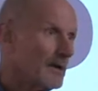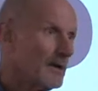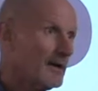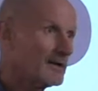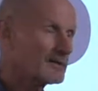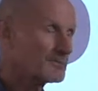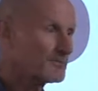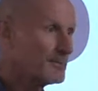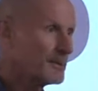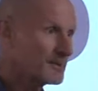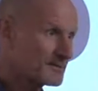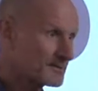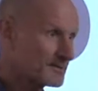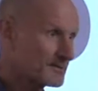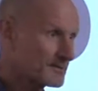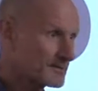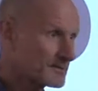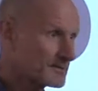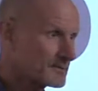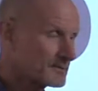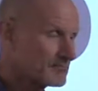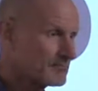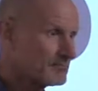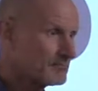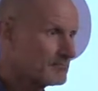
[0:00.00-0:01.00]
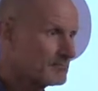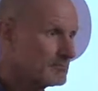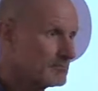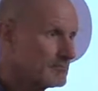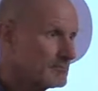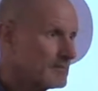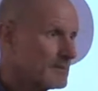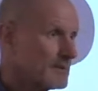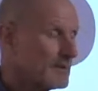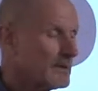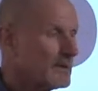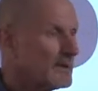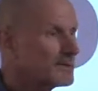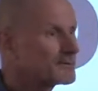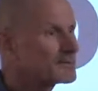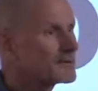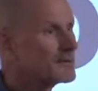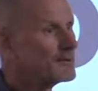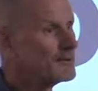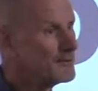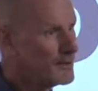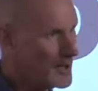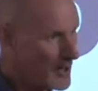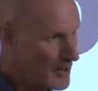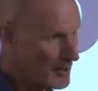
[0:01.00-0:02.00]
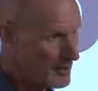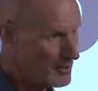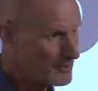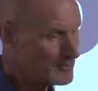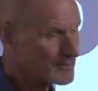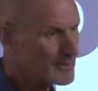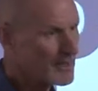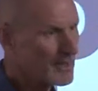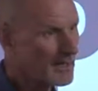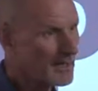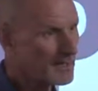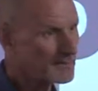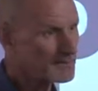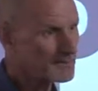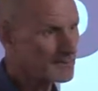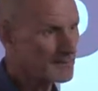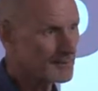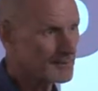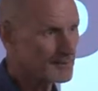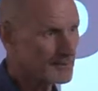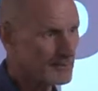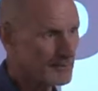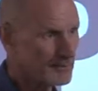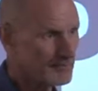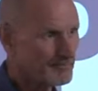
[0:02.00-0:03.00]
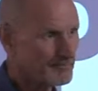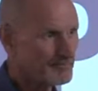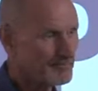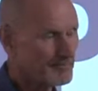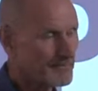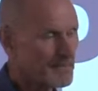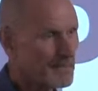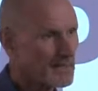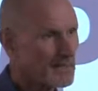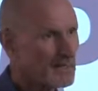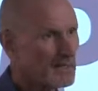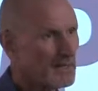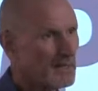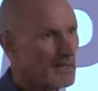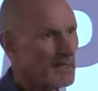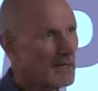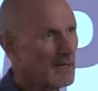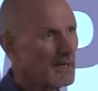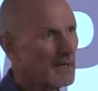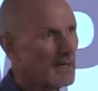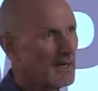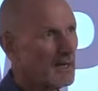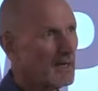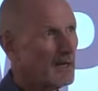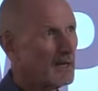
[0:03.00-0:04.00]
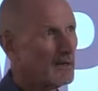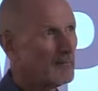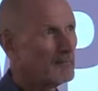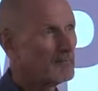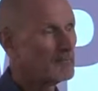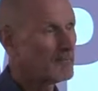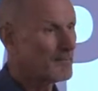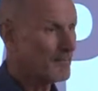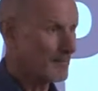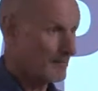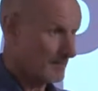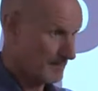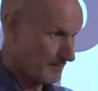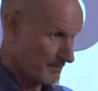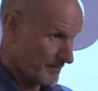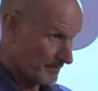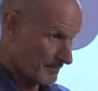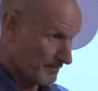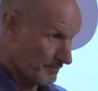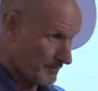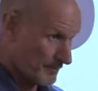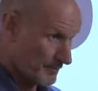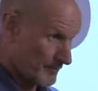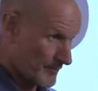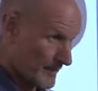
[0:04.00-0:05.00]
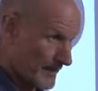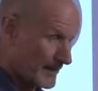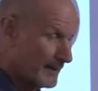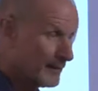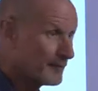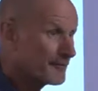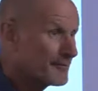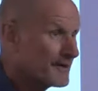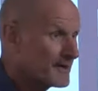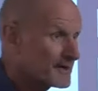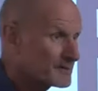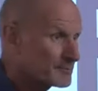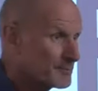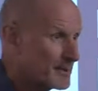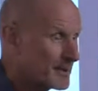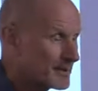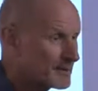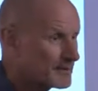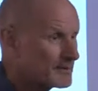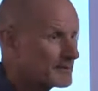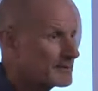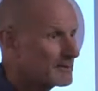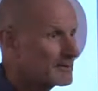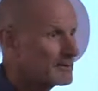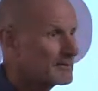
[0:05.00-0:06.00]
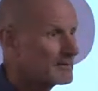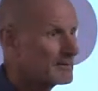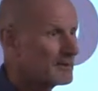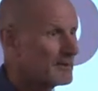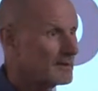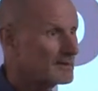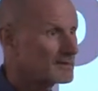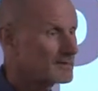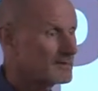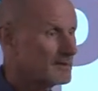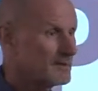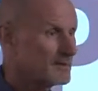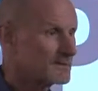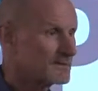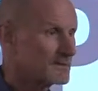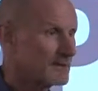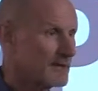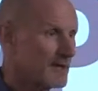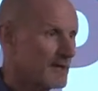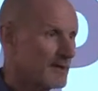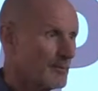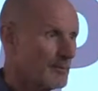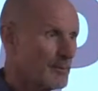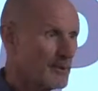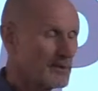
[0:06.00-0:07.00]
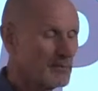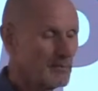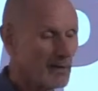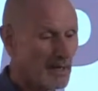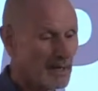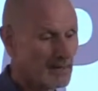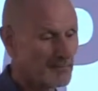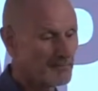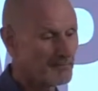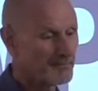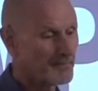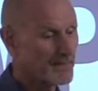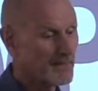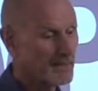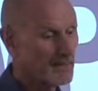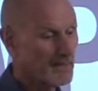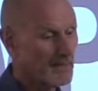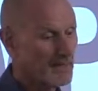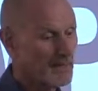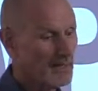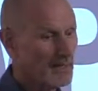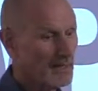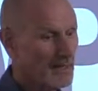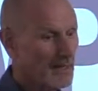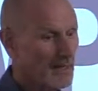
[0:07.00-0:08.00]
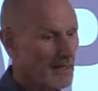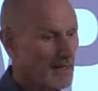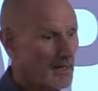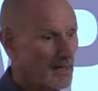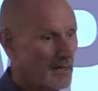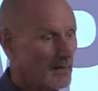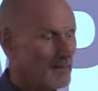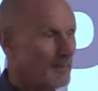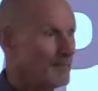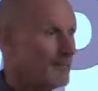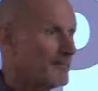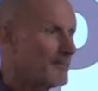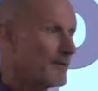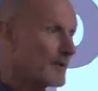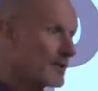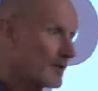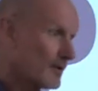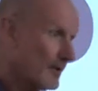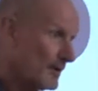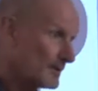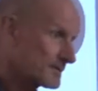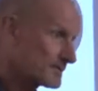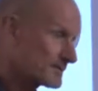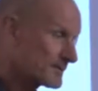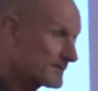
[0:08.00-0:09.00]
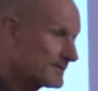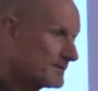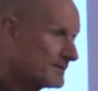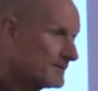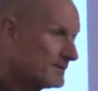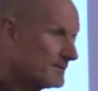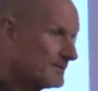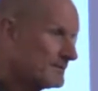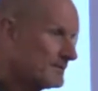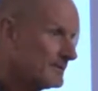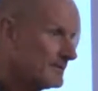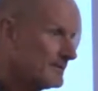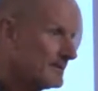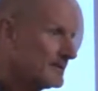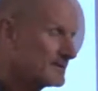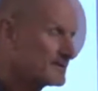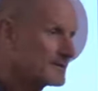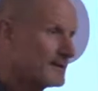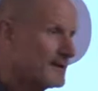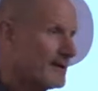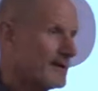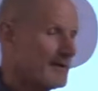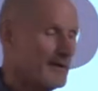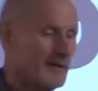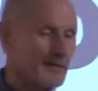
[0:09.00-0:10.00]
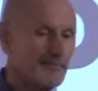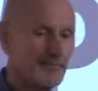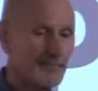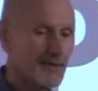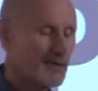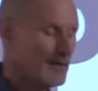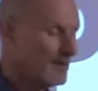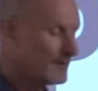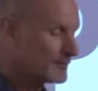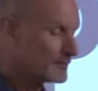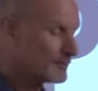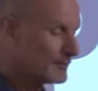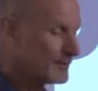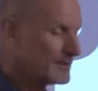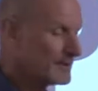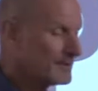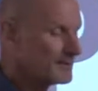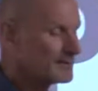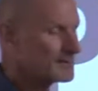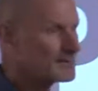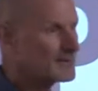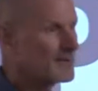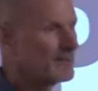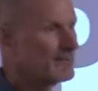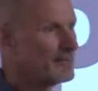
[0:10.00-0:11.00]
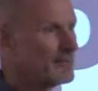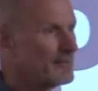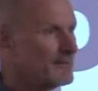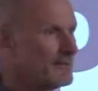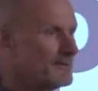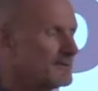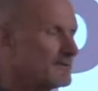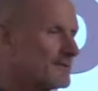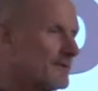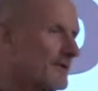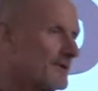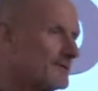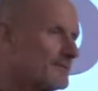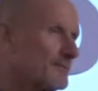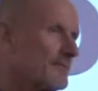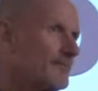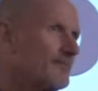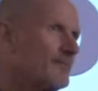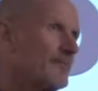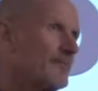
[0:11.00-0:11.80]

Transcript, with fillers: asbestos. It's a known carcinogen. Um, the health aspect is, is another big one. Um, the cost is another. Talking to some of these guys,